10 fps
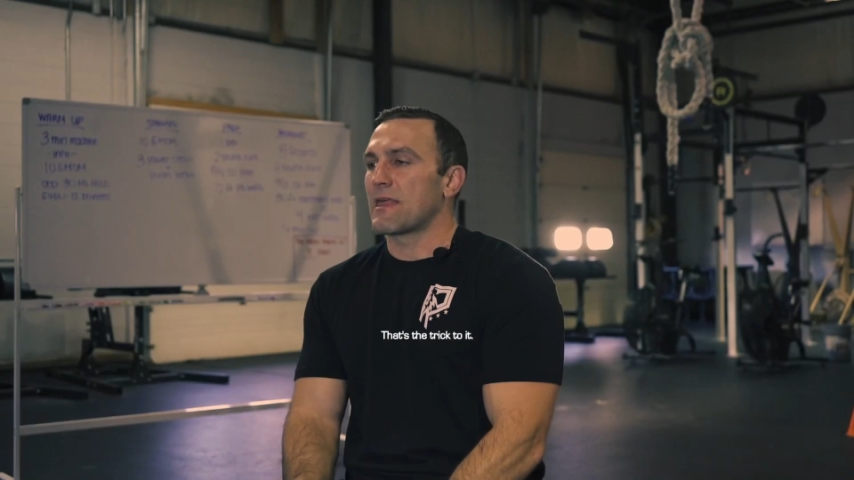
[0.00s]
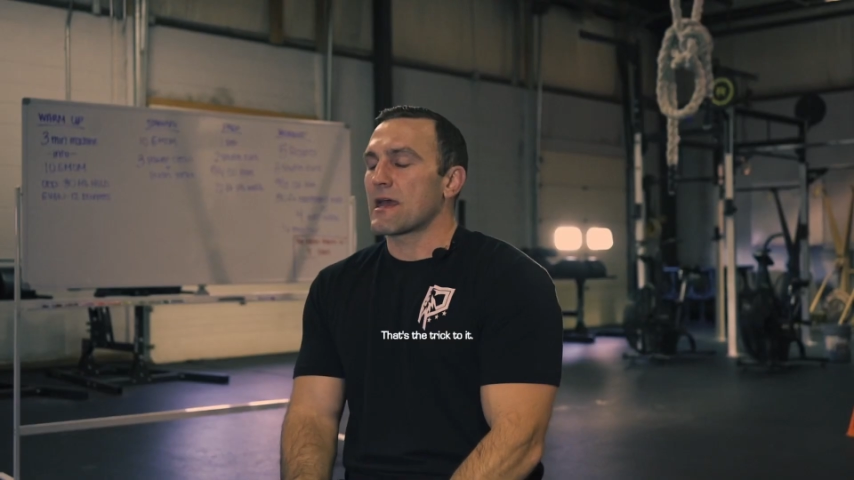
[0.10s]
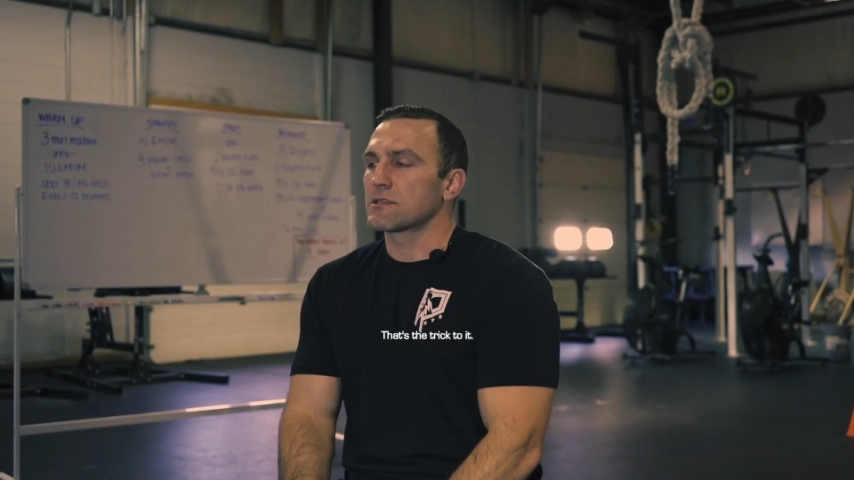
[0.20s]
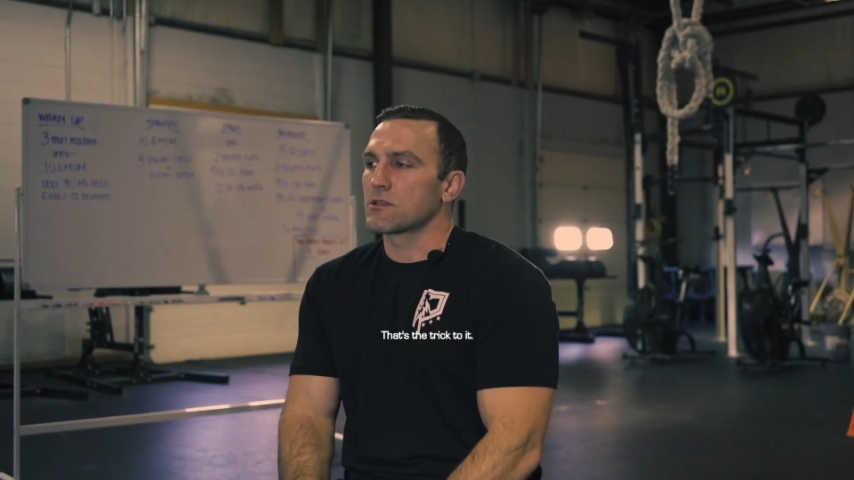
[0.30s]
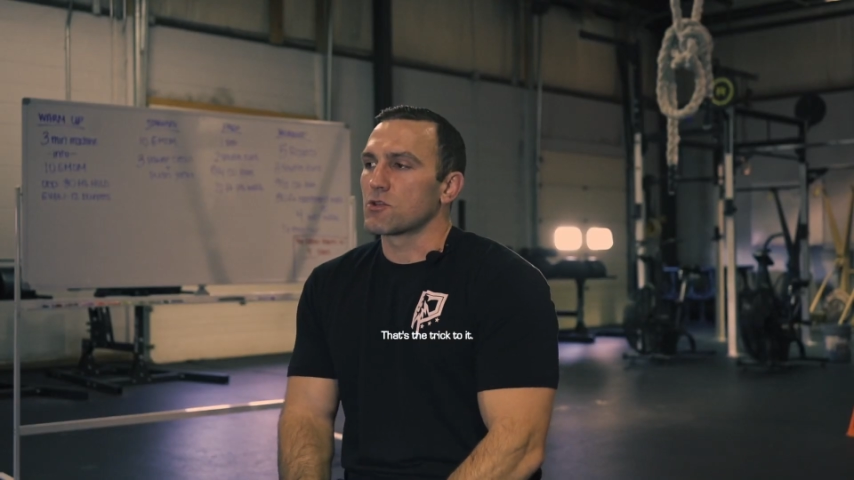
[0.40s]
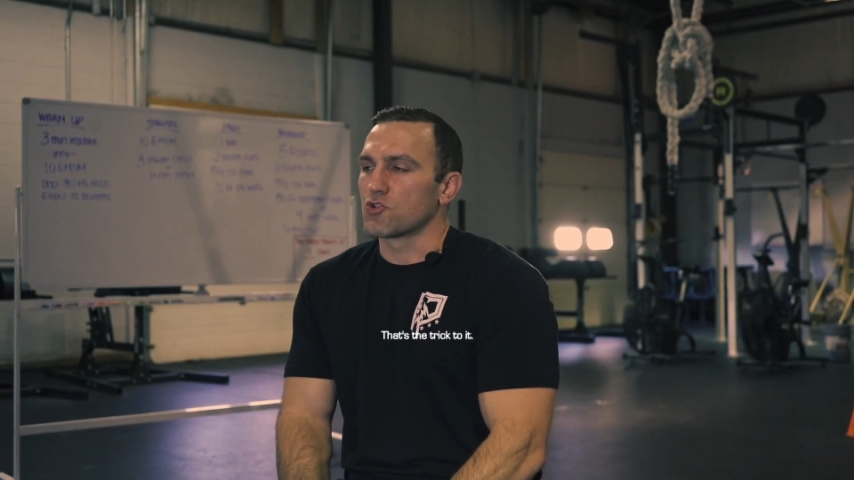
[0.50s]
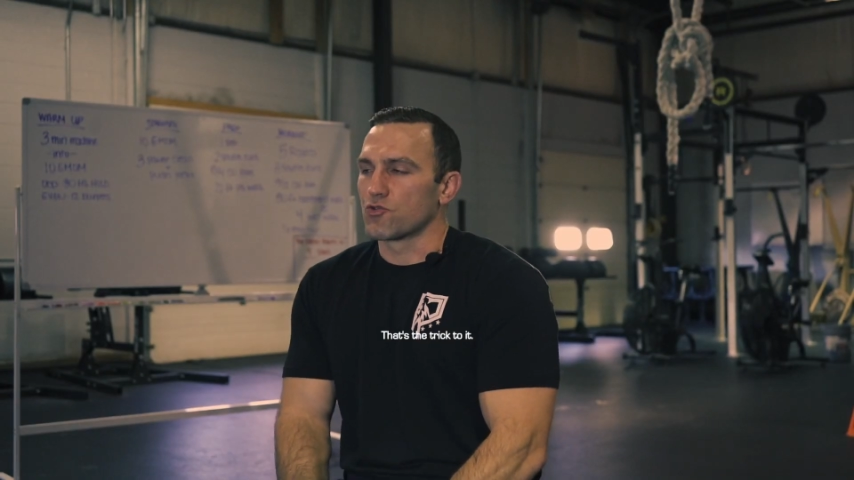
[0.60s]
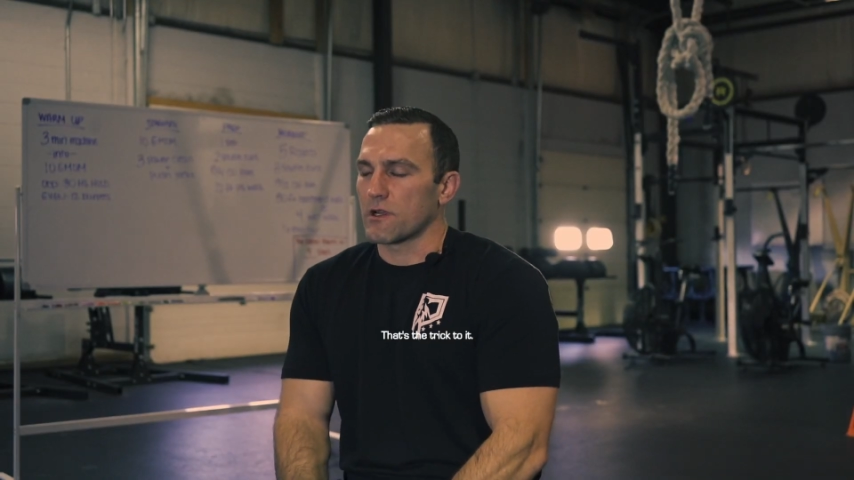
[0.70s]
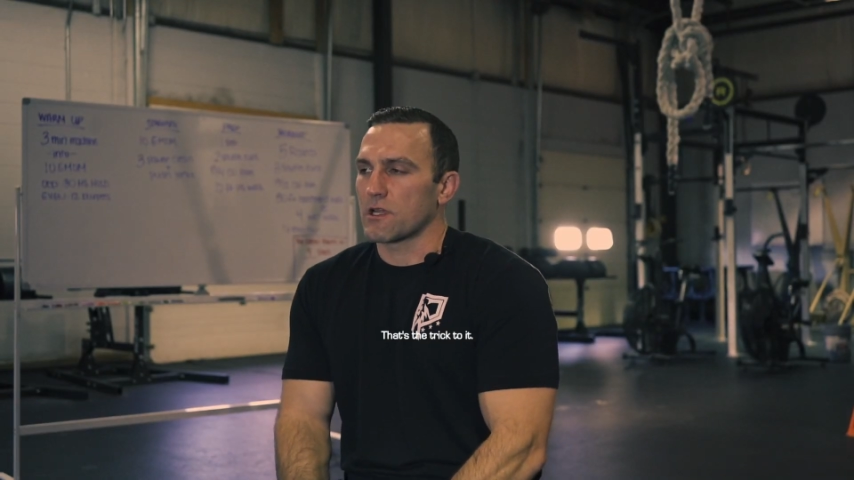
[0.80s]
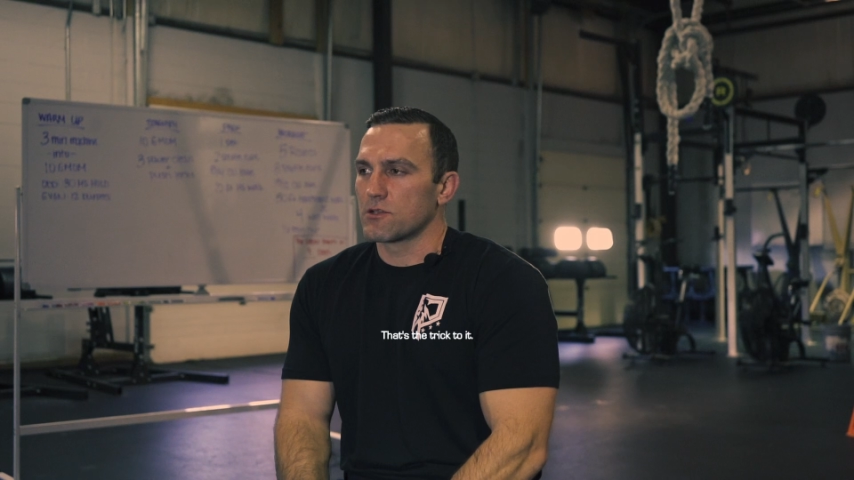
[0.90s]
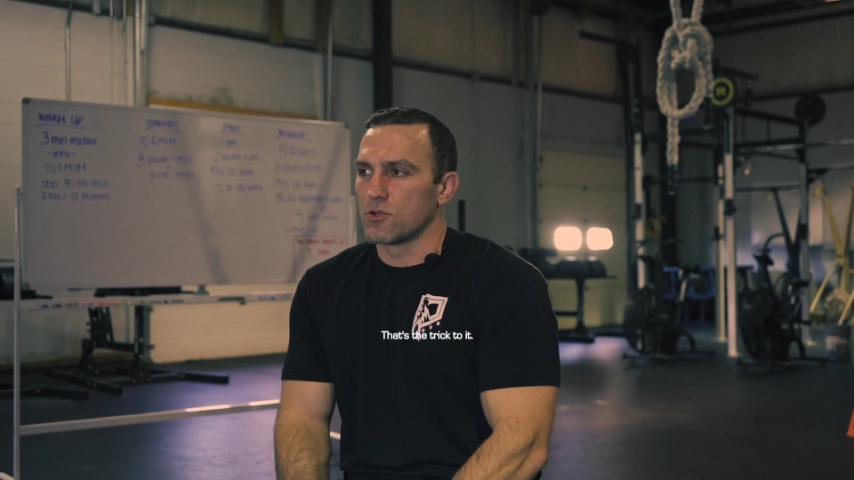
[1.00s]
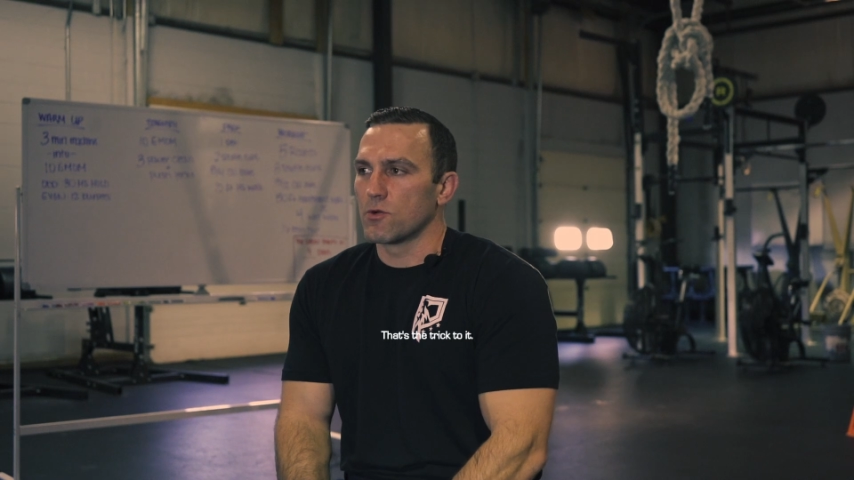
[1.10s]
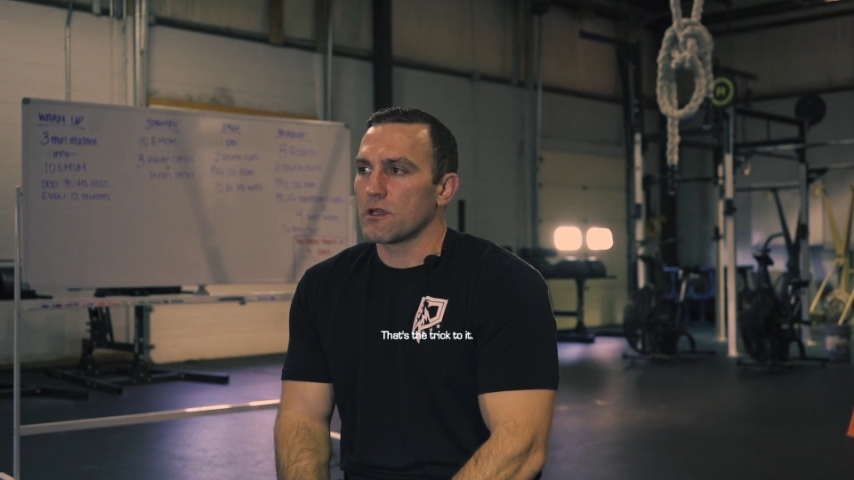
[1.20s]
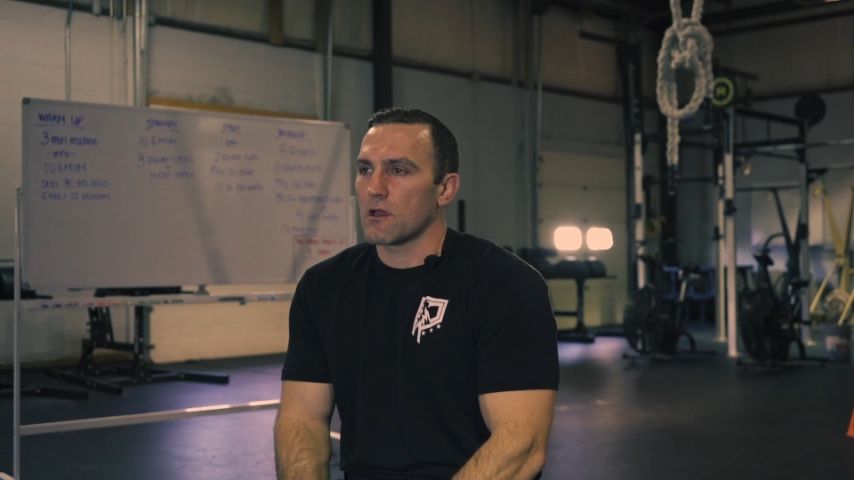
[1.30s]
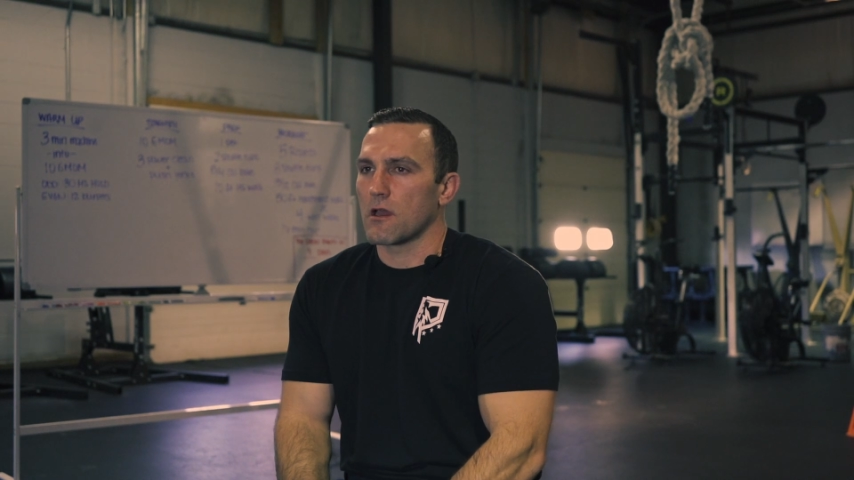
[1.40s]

That's the trick to it.